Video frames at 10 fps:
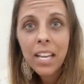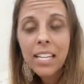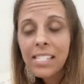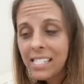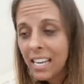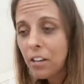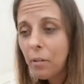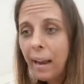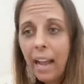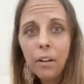Sitting
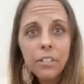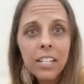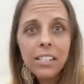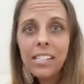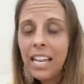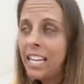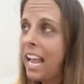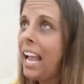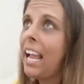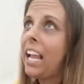around saying,
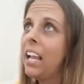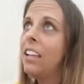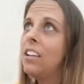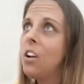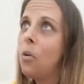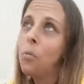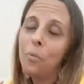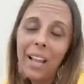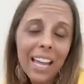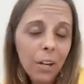hey,
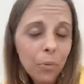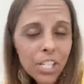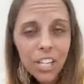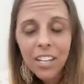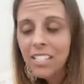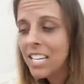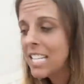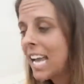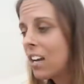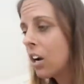man, I wish I could have done
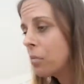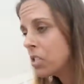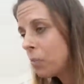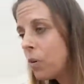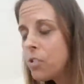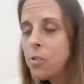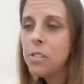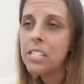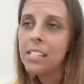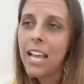that, or I was supposed to do
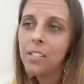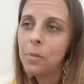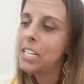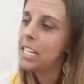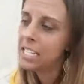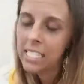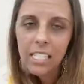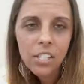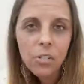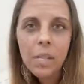this last week and I
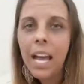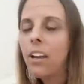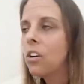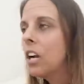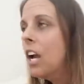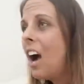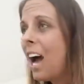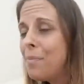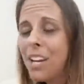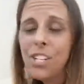didn't do that, or
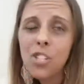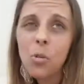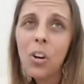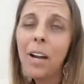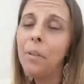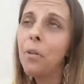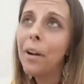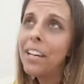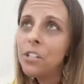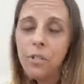I'm not sure, I'm not
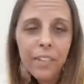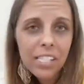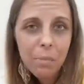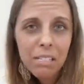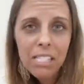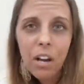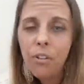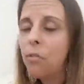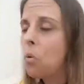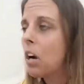ready to invest in myself,
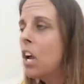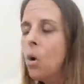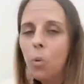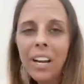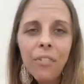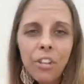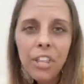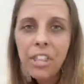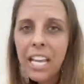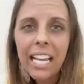or whatever the
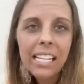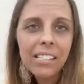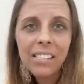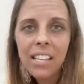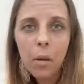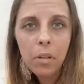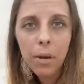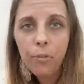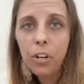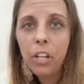thing is that's coming up
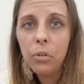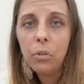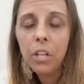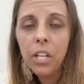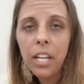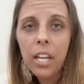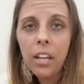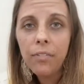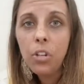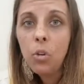for you,
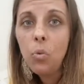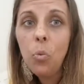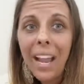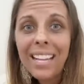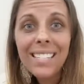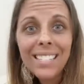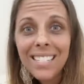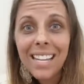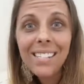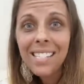if you wait
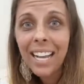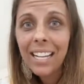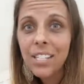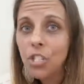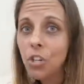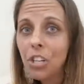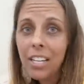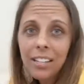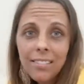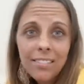10 seconds, you're
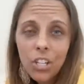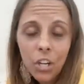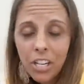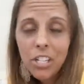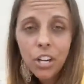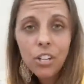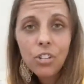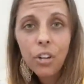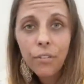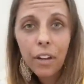gonna talk
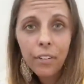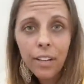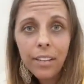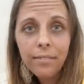yourself out of it.